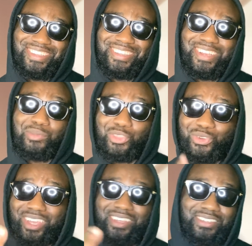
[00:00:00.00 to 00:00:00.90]
Number
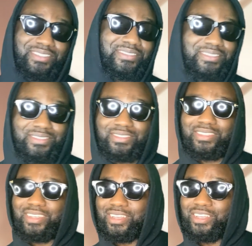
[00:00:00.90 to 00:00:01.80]
three,
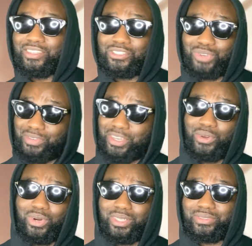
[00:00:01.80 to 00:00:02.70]
Trevor
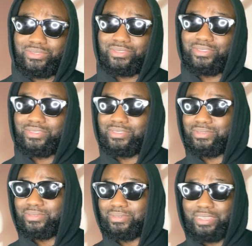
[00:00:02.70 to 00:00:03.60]
Noah.
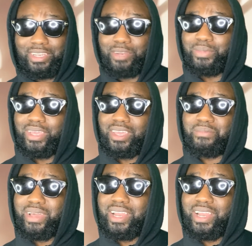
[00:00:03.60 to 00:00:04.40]
He did it big in Bel